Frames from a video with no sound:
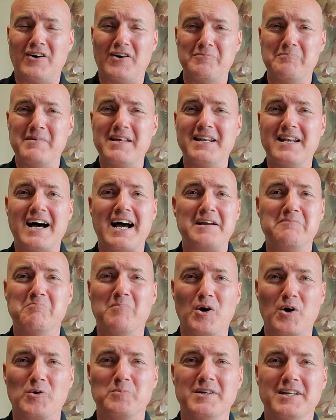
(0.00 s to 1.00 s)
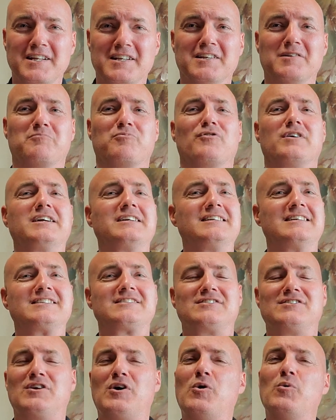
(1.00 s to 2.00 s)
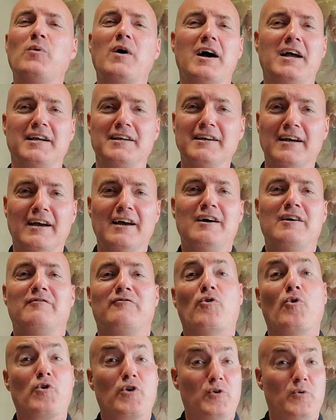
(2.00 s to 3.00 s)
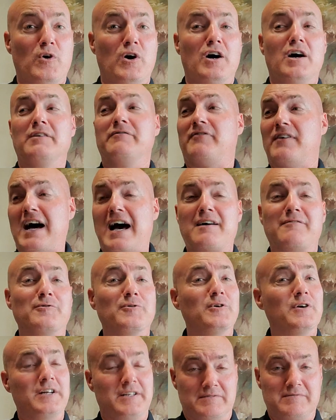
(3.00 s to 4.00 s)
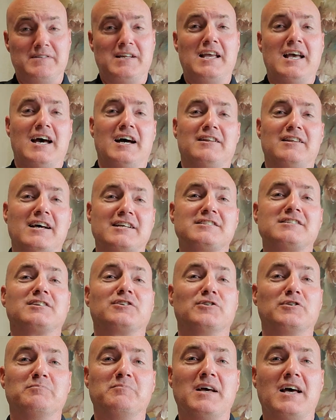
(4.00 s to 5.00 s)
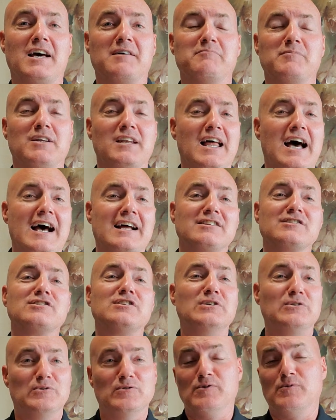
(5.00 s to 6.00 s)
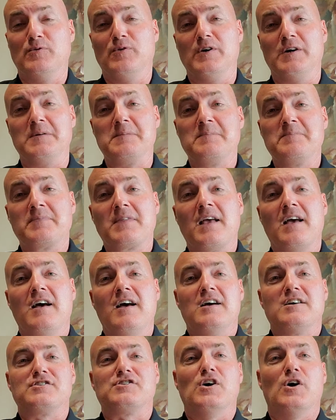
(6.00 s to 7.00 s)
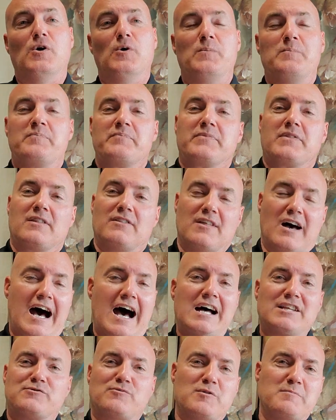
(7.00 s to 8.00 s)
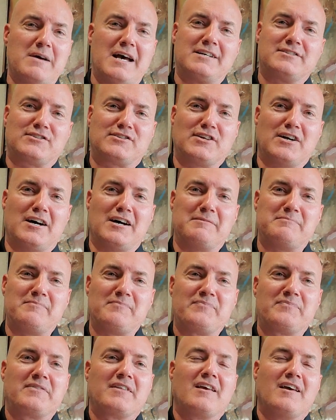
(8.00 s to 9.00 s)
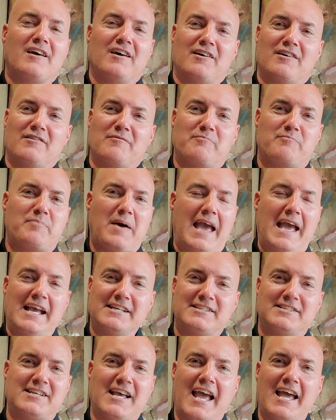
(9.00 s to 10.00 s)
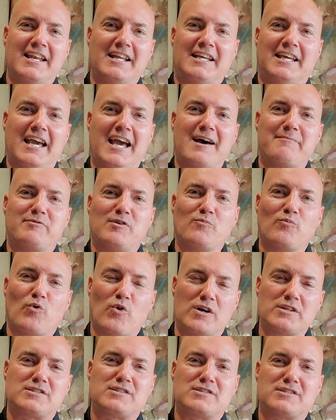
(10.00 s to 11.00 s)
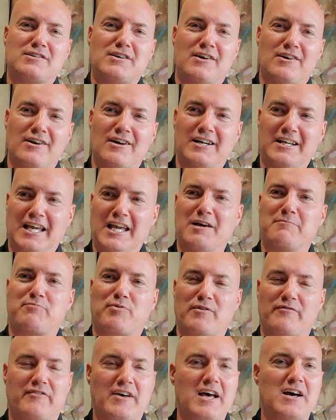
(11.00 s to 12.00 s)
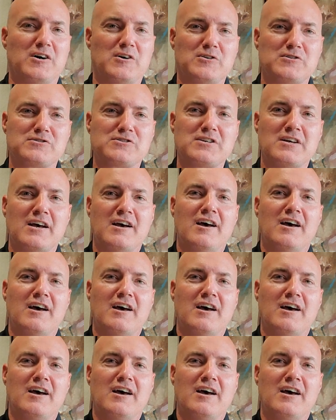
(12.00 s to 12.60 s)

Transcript: on Midnight Bourbon in the Preakness, no way. 4-1, 5-1, yeah, that's a good bet, but not 2-1. So the odds were messed up. Pace handicapping once again prevails